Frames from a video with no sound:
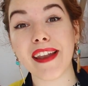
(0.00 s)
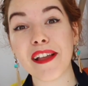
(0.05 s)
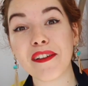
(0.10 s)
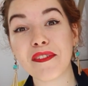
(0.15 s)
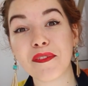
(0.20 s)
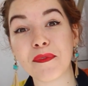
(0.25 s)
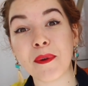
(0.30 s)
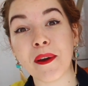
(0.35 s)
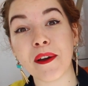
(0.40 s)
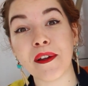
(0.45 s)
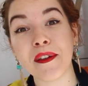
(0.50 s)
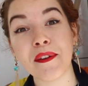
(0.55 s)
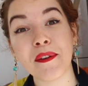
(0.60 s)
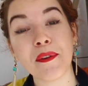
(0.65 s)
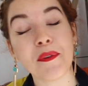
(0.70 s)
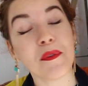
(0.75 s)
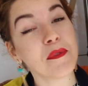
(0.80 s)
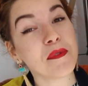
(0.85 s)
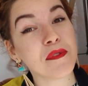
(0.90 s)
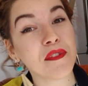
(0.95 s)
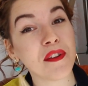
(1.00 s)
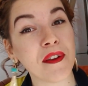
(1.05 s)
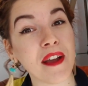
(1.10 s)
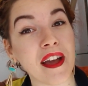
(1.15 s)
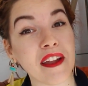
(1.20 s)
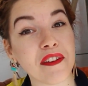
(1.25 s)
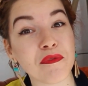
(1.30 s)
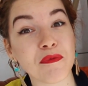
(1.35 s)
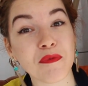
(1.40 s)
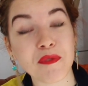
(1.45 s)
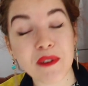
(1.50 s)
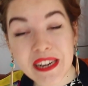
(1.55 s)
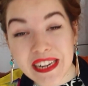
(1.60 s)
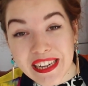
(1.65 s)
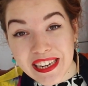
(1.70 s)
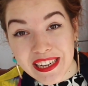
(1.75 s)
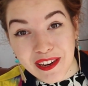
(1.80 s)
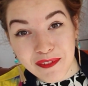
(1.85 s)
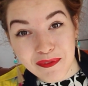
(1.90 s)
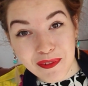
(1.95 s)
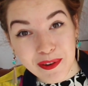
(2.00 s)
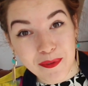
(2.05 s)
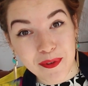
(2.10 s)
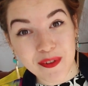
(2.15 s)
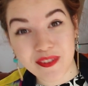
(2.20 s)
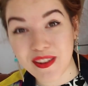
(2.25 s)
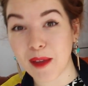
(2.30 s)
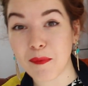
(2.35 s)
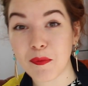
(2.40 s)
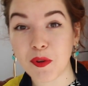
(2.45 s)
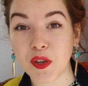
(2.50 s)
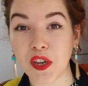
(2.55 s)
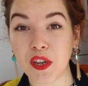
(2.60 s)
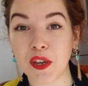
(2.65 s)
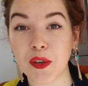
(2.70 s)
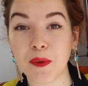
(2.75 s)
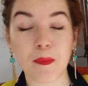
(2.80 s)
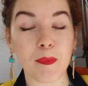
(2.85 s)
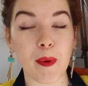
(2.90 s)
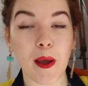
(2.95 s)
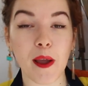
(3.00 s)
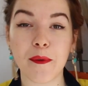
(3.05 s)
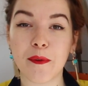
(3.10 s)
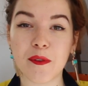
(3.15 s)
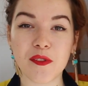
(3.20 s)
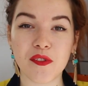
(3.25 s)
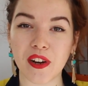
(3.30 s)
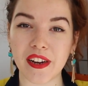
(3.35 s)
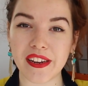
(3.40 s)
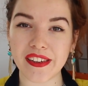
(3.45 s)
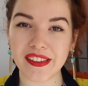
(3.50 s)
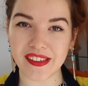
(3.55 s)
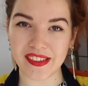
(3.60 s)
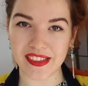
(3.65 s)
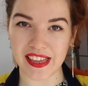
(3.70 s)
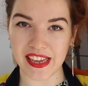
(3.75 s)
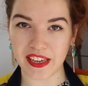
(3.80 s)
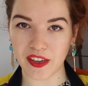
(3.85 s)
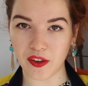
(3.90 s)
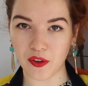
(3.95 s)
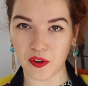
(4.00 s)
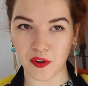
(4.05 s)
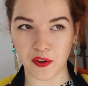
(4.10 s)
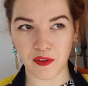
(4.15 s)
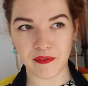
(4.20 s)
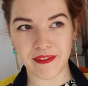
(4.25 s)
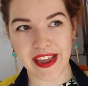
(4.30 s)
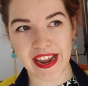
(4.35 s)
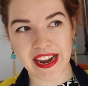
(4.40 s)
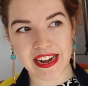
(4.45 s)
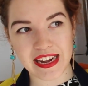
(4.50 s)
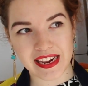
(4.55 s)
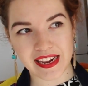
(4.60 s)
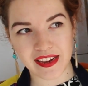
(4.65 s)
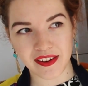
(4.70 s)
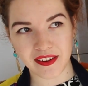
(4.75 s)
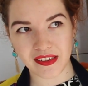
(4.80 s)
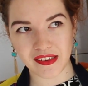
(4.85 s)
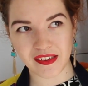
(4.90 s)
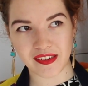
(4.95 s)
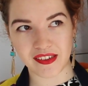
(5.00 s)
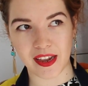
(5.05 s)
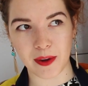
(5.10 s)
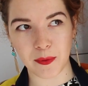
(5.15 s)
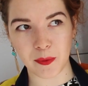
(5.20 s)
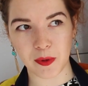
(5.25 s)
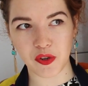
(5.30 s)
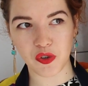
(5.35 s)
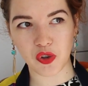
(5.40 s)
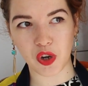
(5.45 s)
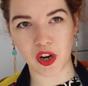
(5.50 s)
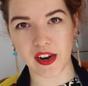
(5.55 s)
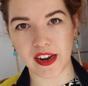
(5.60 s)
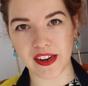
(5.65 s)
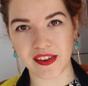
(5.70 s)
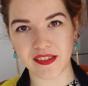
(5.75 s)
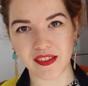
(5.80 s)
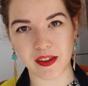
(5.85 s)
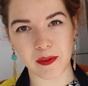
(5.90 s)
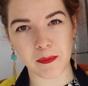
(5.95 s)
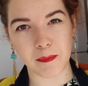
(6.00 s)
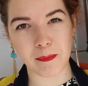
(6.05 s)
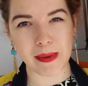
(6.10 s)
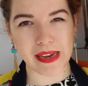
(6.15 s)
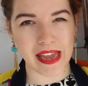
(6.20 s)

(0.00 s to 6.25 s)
Next one also had a really lovely reception, but I was trying to think of aliens that would try and sort of